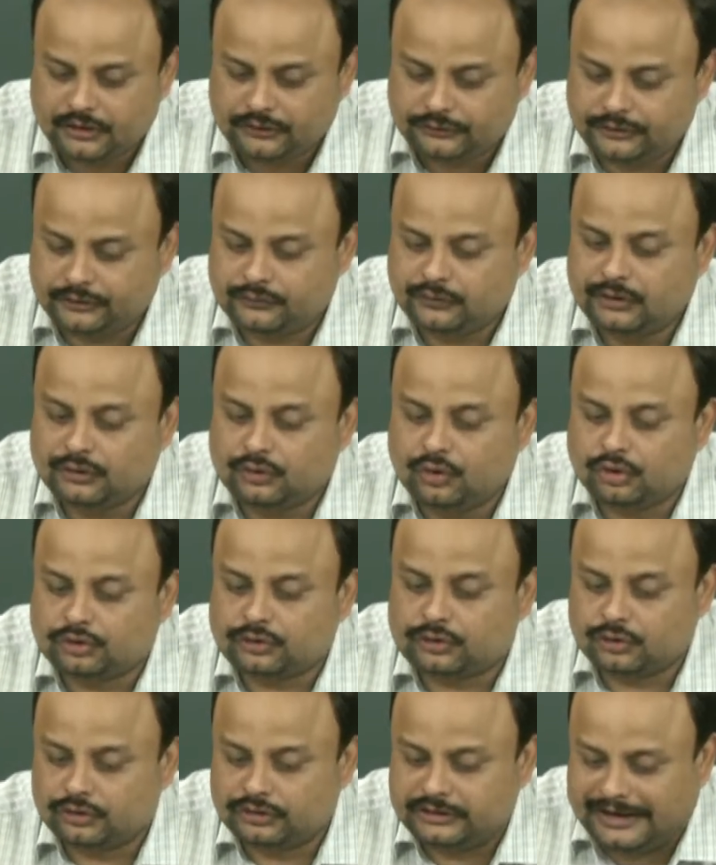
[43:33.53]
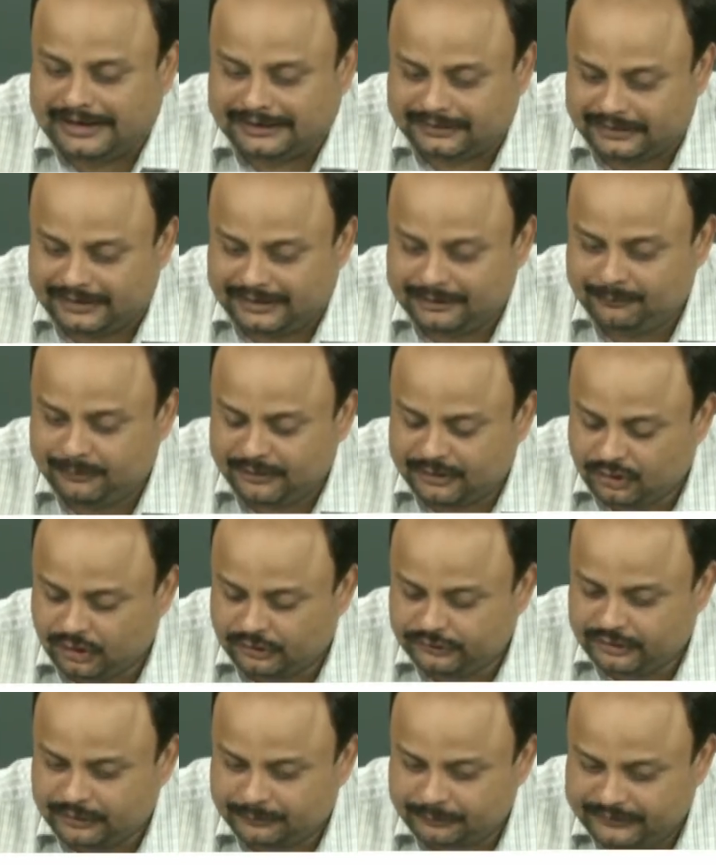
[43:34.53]
So, it will go through that, and
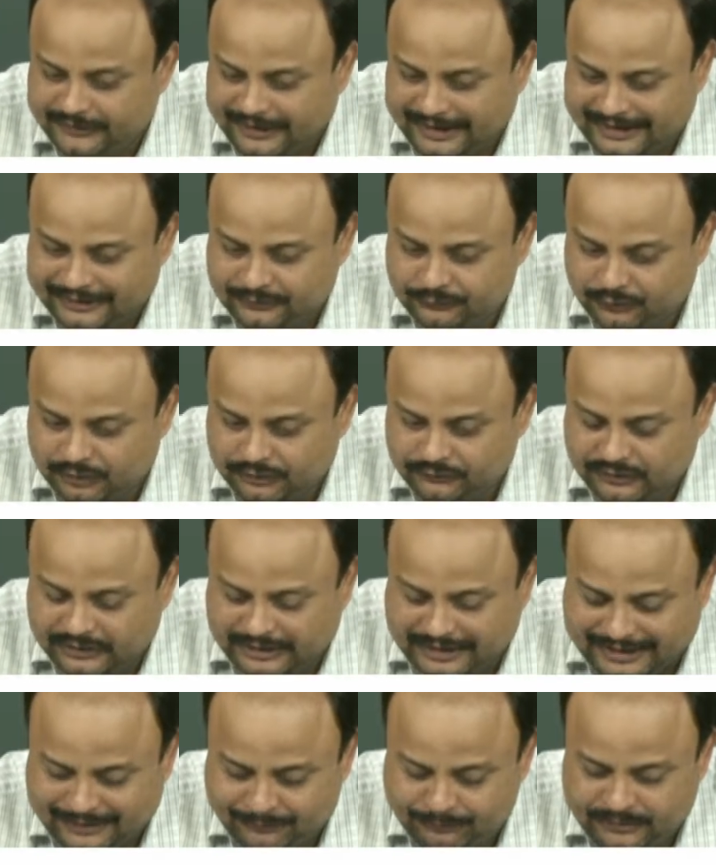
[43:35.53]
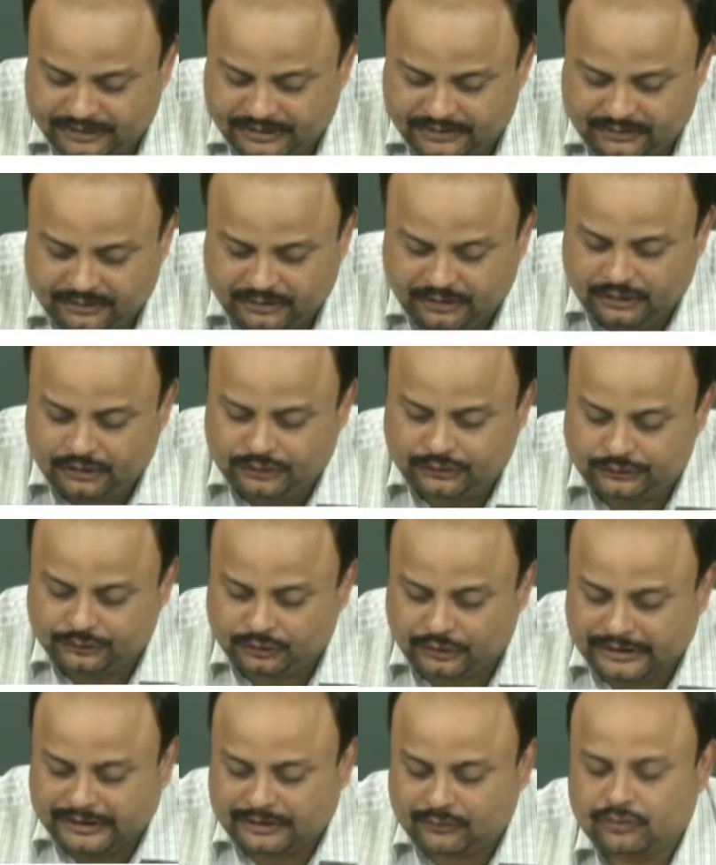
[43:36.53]
because of that what will happen,
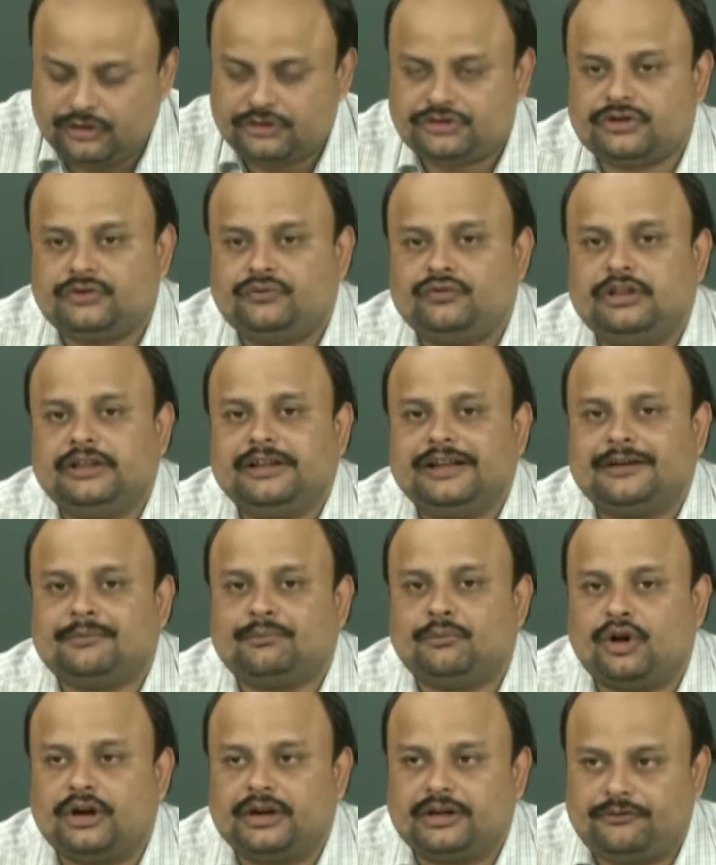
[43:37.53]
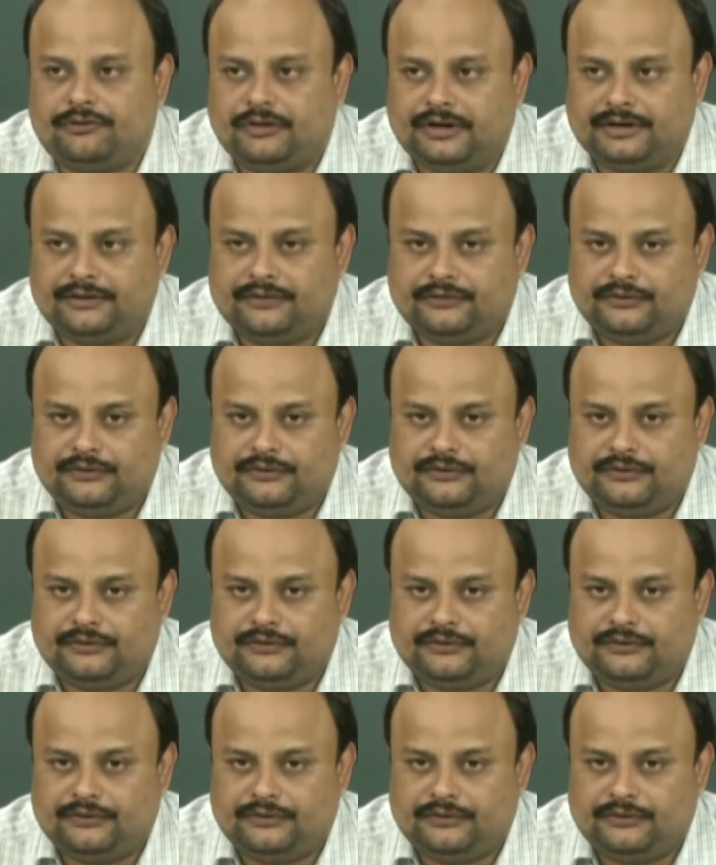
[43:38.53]
your equation will get modified.